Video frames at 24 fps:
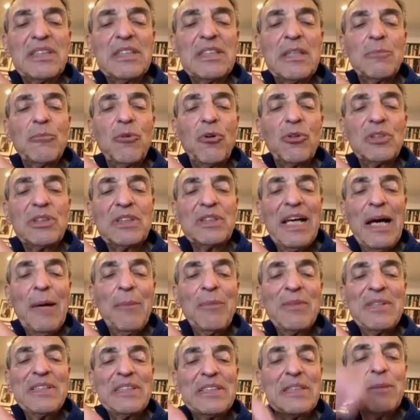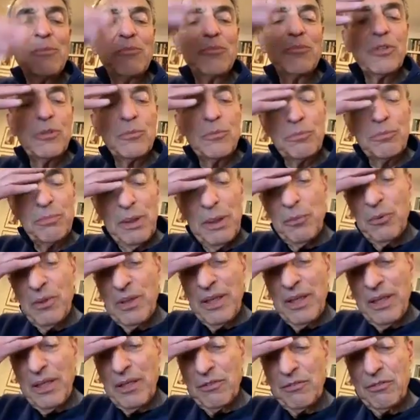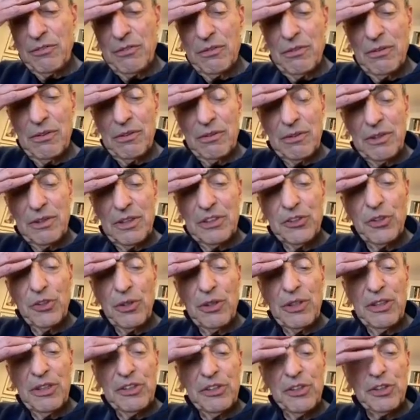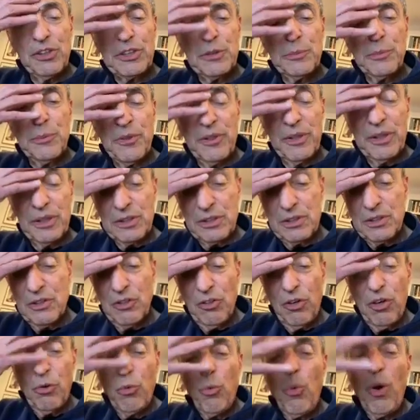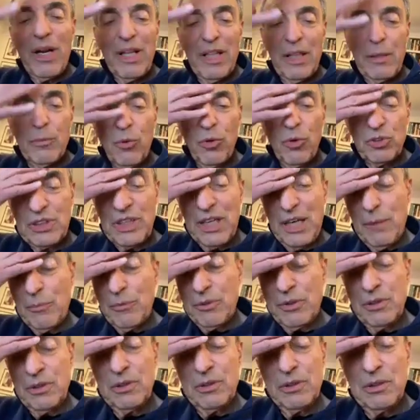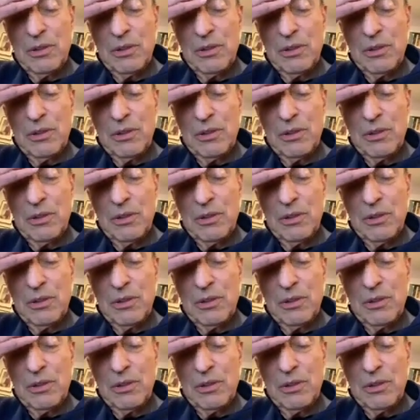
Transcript: the most common symptom people have in your experience, or one of the most common?